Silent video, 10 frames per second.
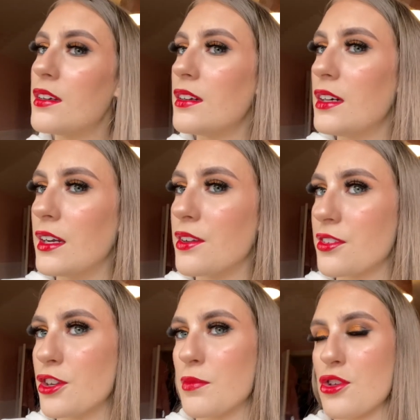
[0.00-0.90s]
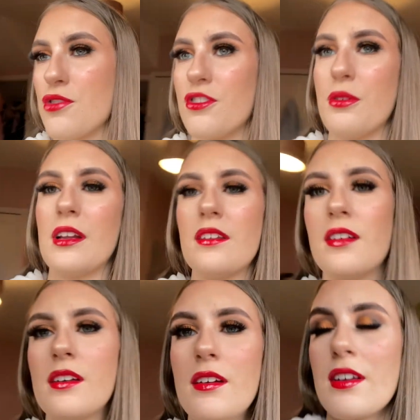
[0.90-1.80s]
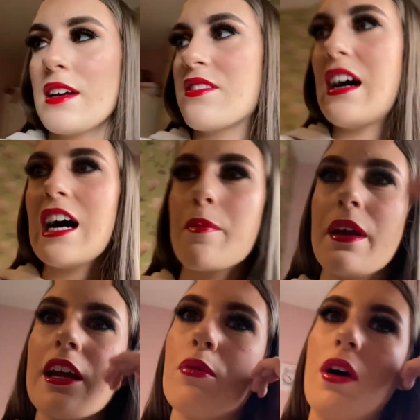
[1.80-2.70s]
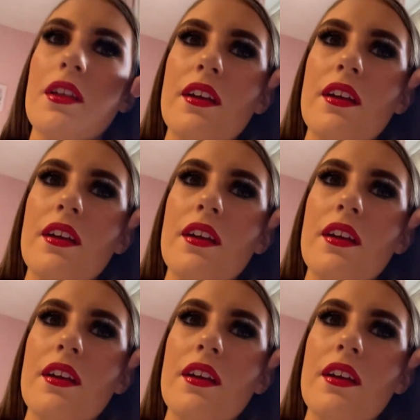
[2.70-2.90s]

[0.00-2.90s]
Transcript: I use a new blusher as well. It's like a dark pink one.